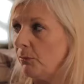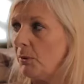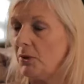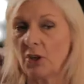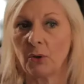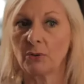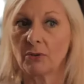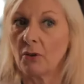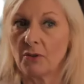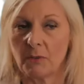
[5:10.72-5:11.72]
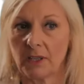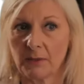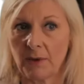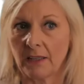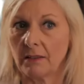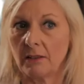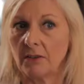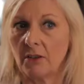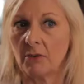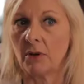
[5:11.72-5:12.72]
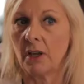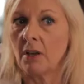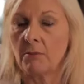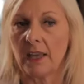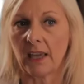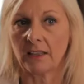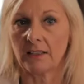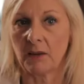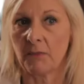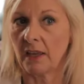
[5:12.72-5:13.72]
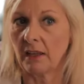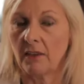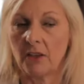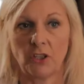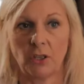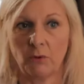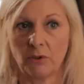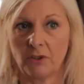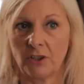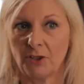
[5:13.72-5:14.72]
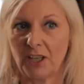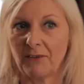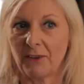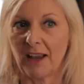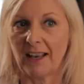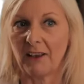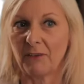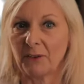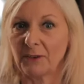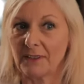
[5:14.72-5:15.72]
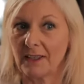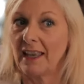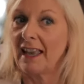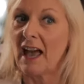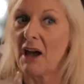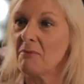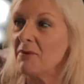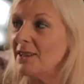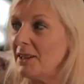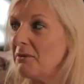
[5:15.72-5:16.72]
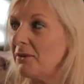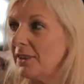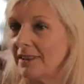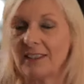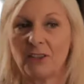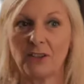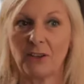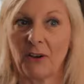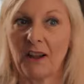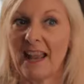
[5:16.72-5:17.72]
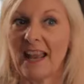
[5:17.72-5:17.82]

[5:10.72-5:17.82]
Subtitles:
We were told not to expect her to be academic, that she wouldn't achieve her A-levels, and we're so thrilled that she got an